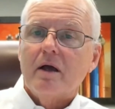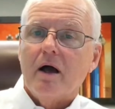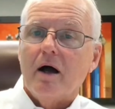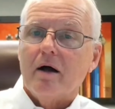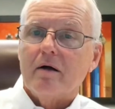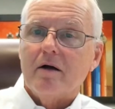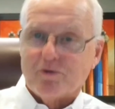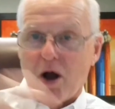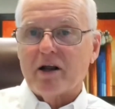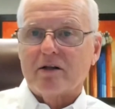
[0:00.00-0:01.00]

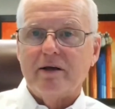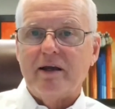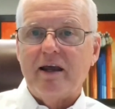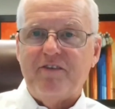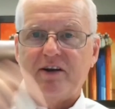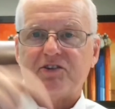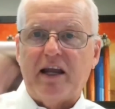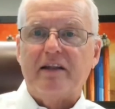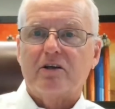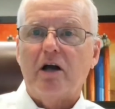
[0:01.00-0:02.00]
Ironically, if he'd have stayed
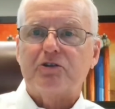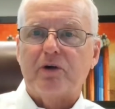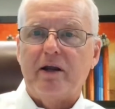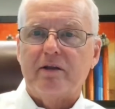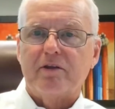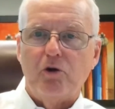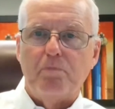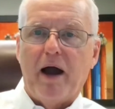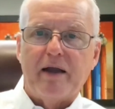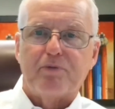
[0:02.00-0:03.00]
in the country, the new
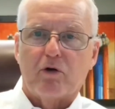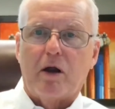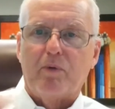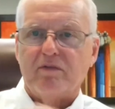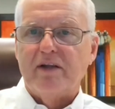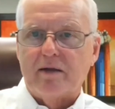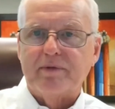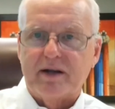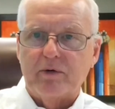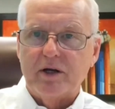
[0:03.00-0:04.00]
Biden program would have allowed him to
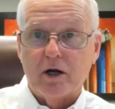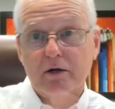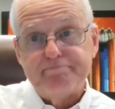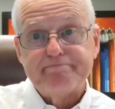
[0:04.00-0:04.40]
get a green card.